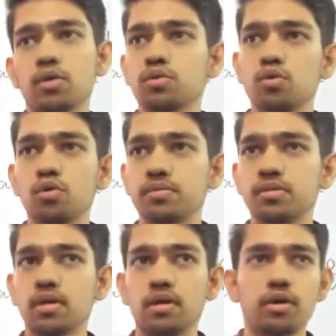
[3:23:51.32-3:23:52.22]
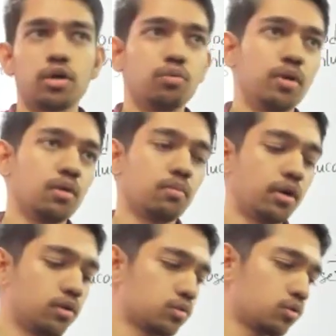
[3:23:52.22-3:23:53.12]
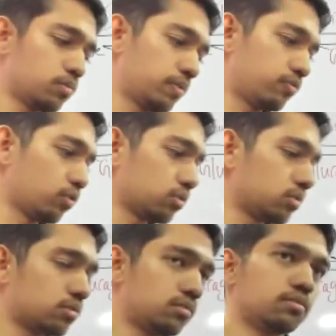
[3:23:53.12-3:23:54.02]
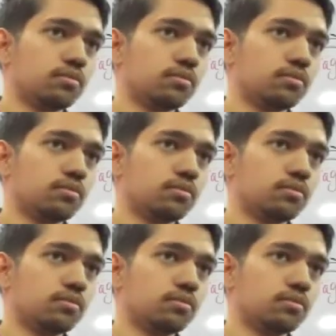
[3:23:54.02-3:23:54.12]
Microscopes. I'll try to bring a microscope. If not,